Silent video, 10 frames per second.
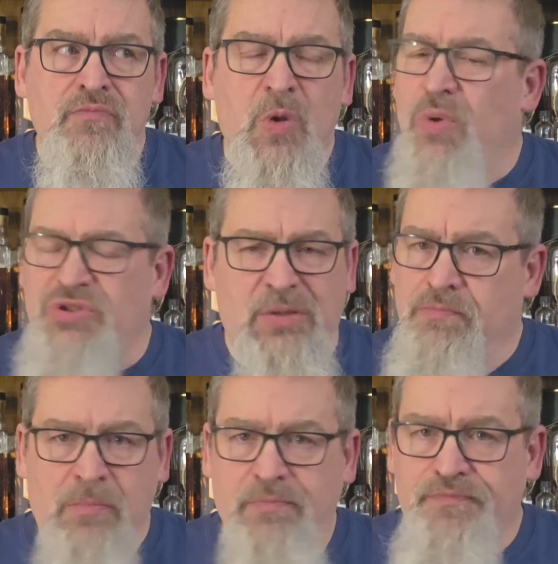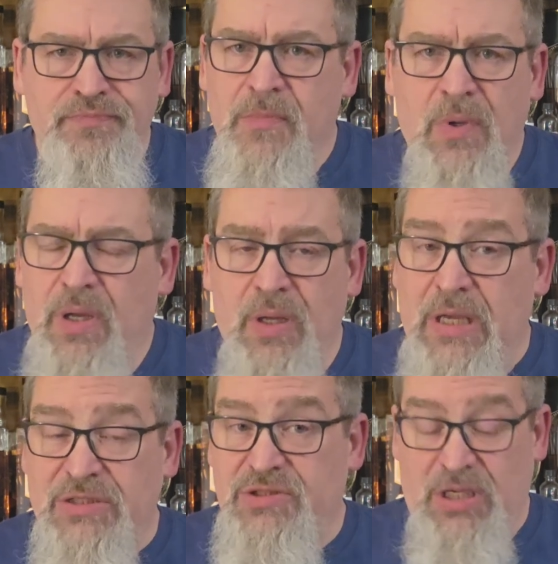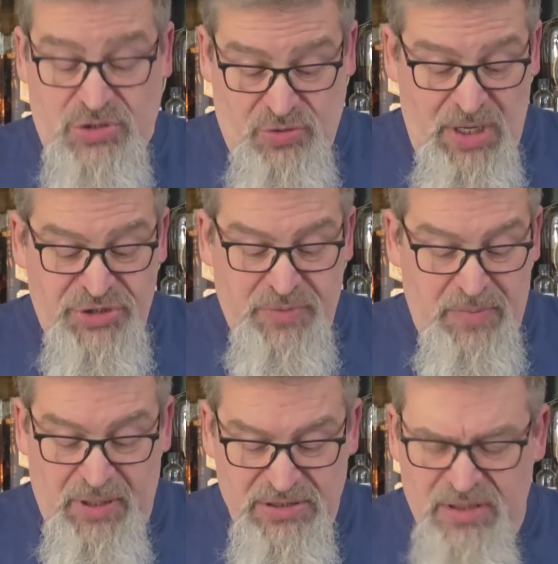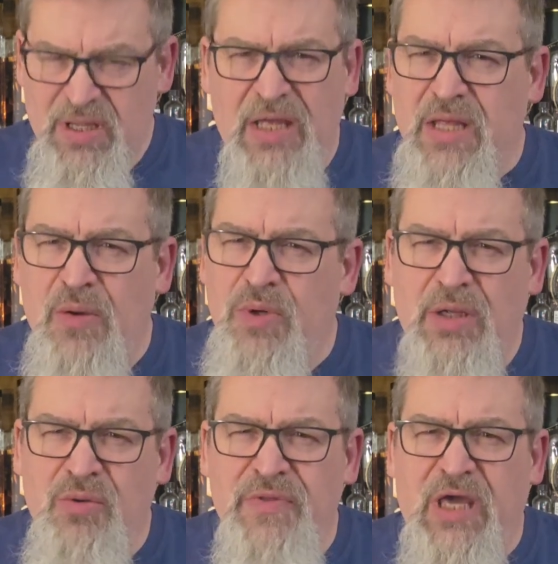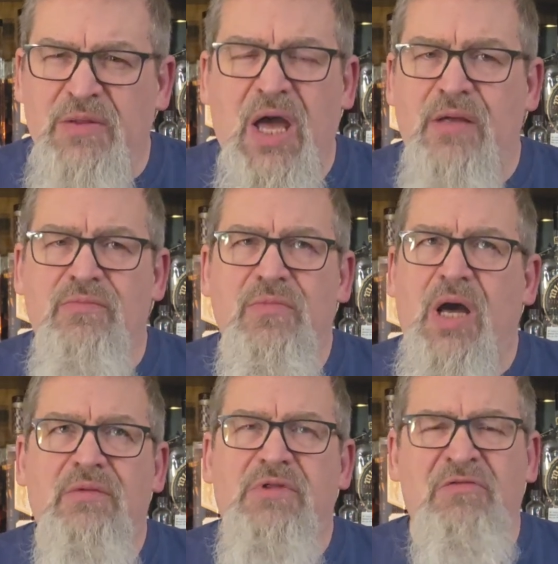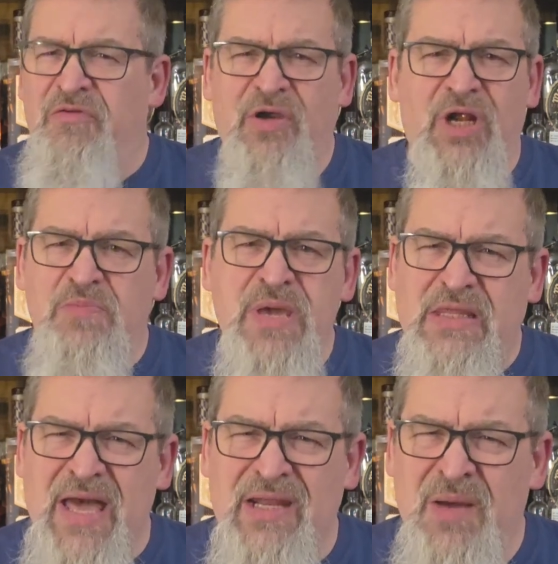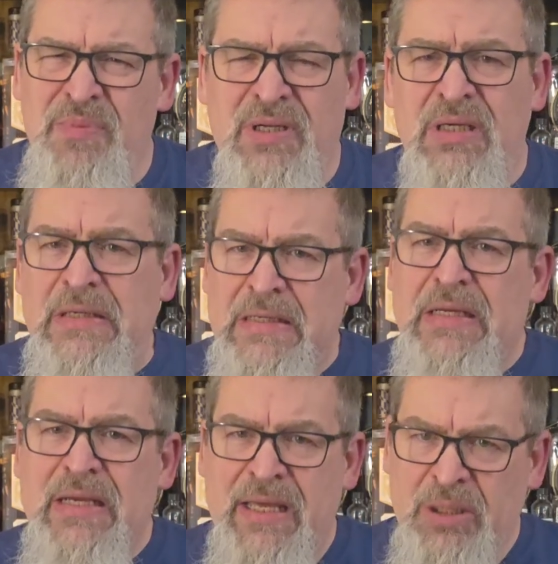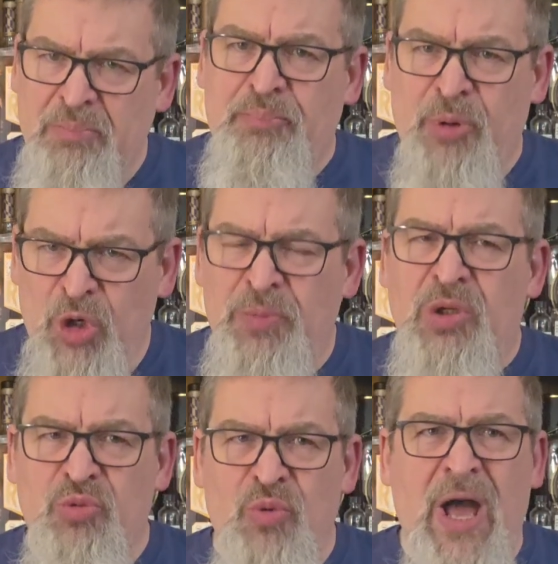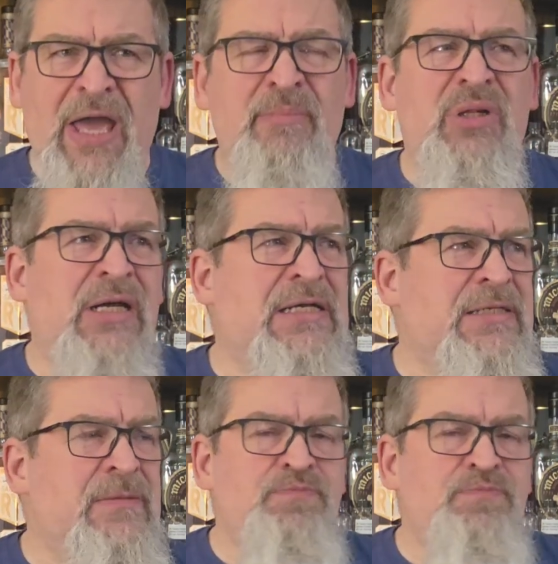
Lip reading: which is crazy to me, because I don't think I didn't figure I'd pick that up in a bourbon rye blend.